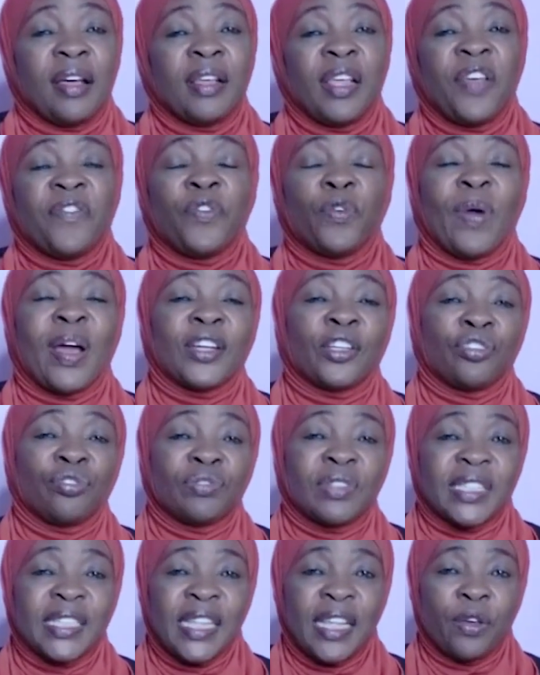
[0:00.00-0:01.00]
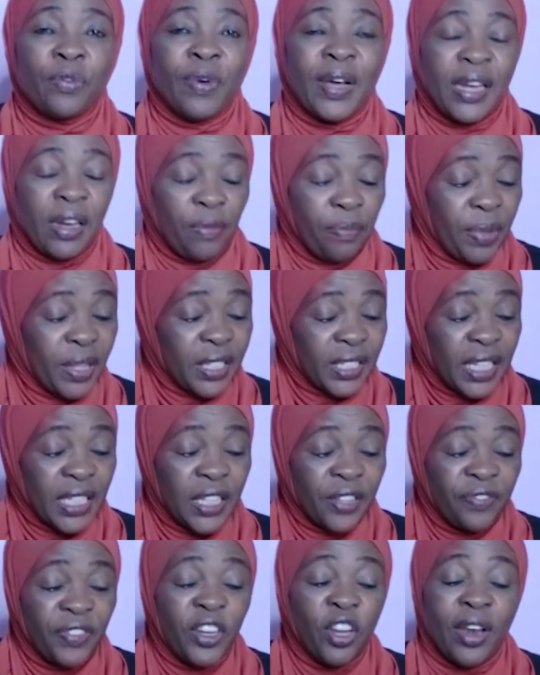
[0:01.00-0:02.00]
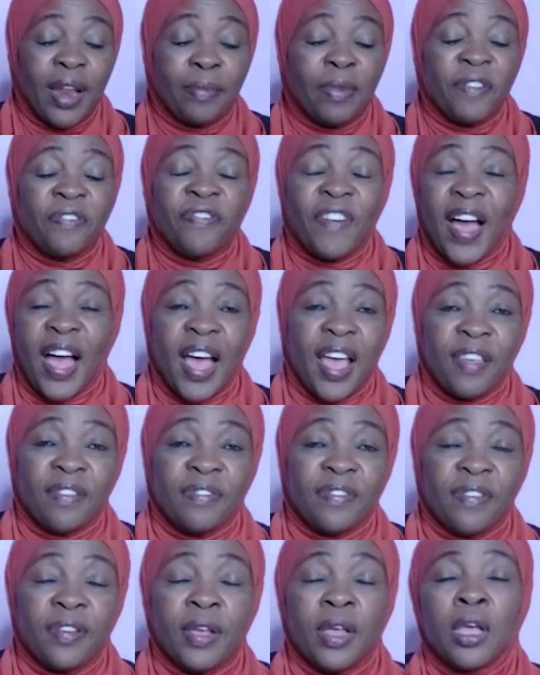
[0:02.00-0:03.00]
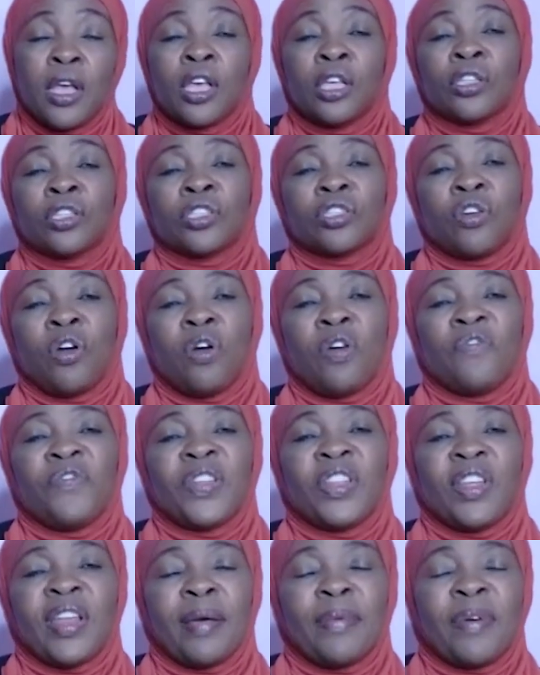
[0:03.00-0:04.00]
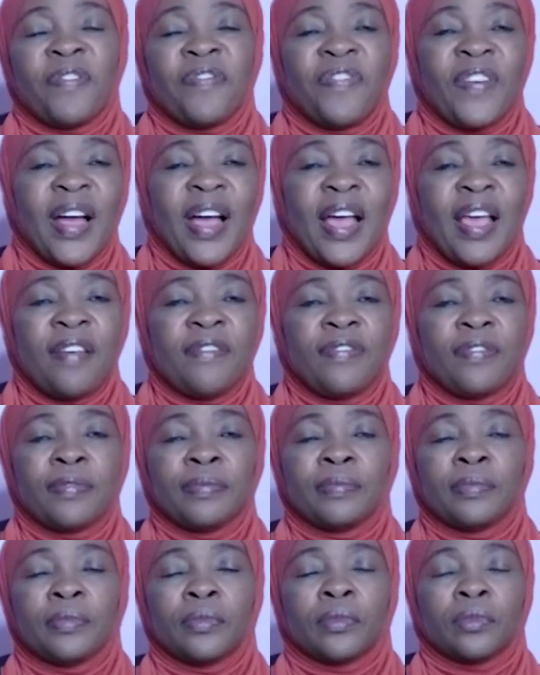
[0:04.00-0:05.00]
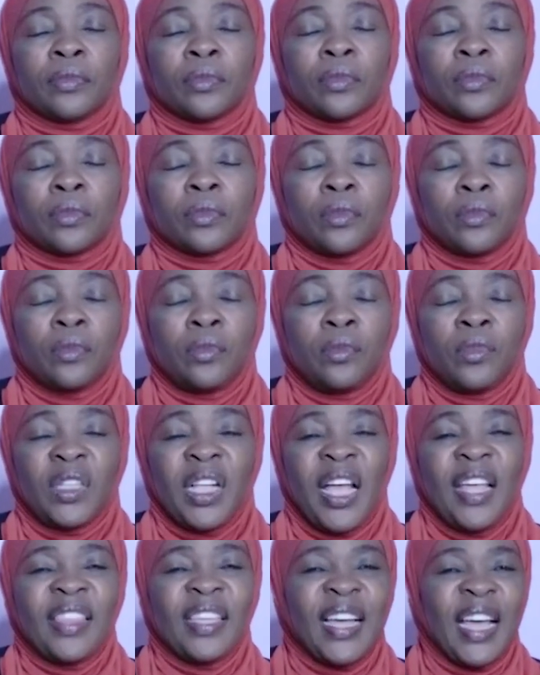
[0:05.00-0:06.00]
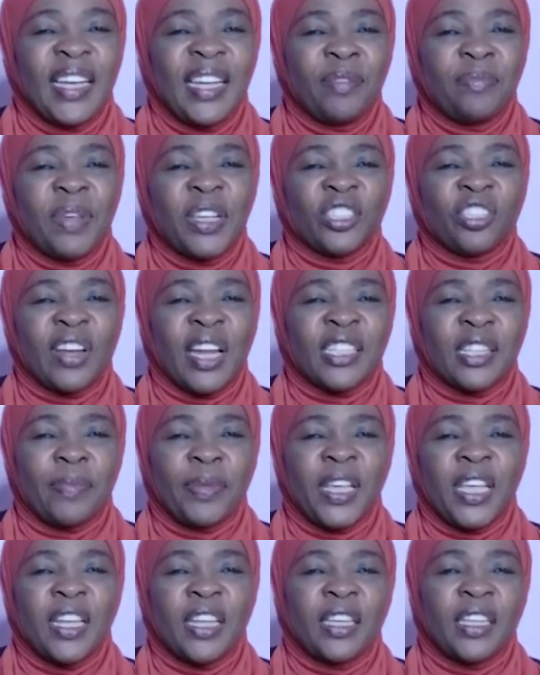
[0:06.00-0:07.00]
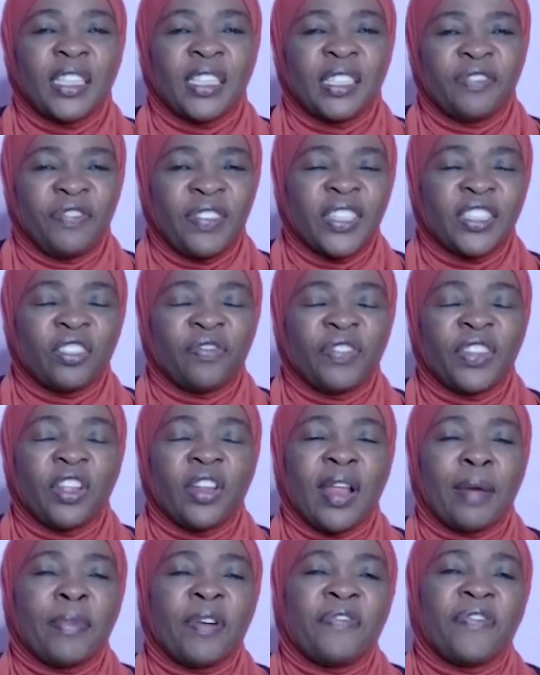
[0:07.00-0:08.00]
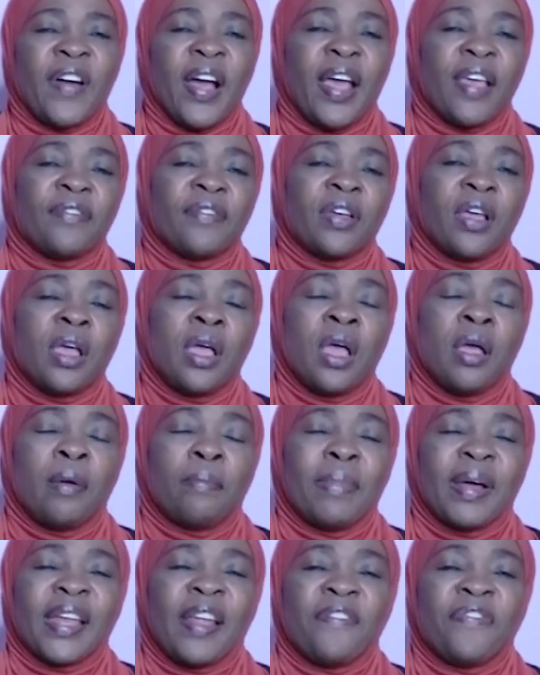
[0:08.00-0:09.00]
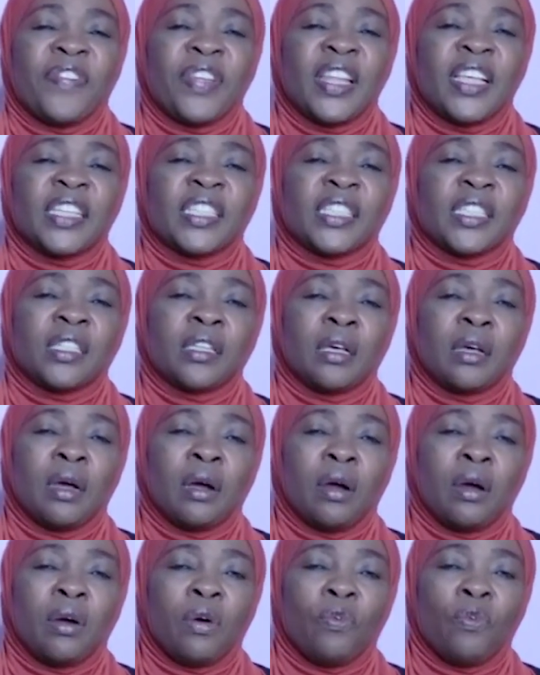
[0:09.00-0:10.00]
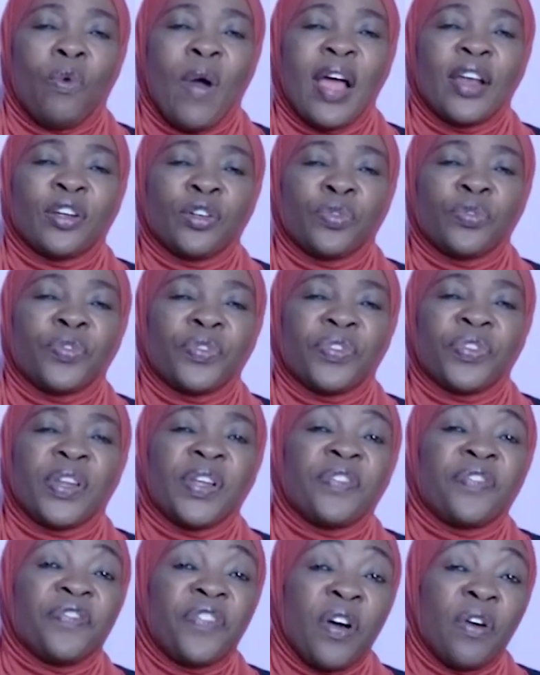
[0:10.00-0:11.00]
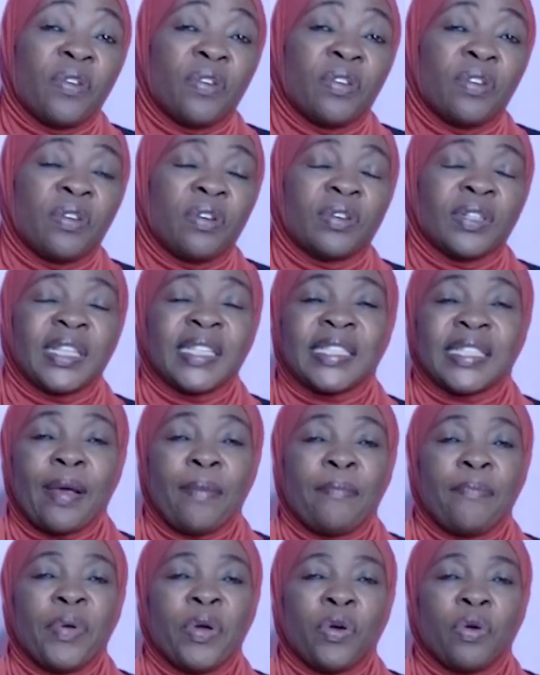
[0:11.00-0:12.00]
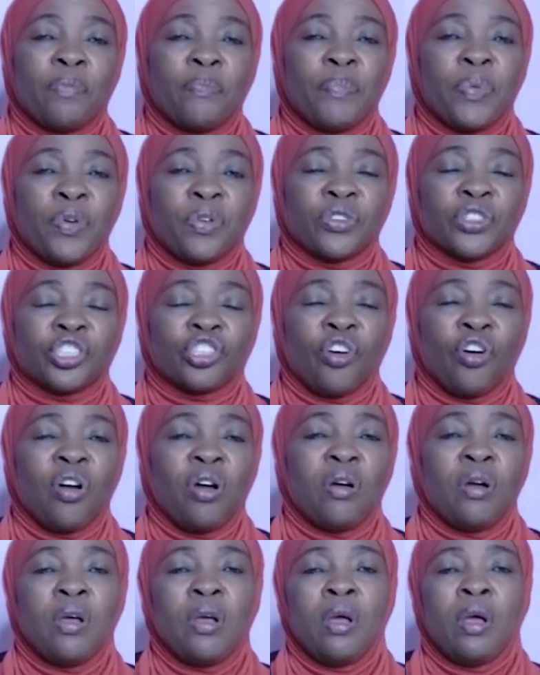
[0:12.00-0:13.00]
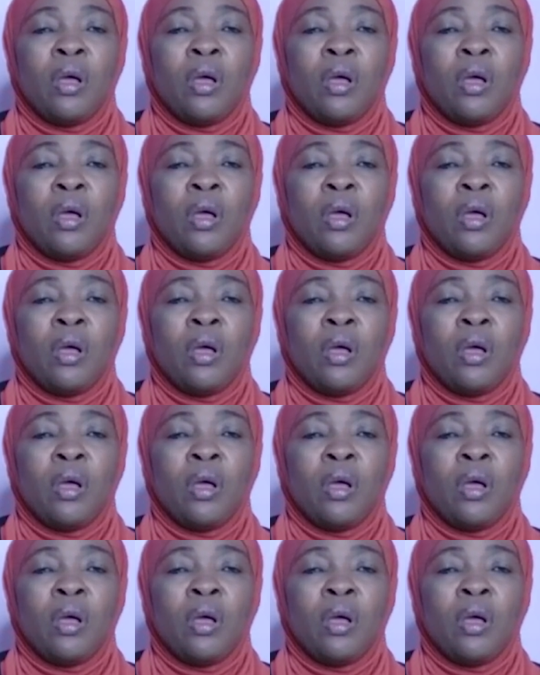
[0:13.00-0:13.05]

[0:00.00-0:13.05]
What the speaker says: if you want to see this is video number 5. So video number 5, I think I didn't mention at the beginning, it's video number 5. But I finished 1, 2, 3, 4 on this same book. So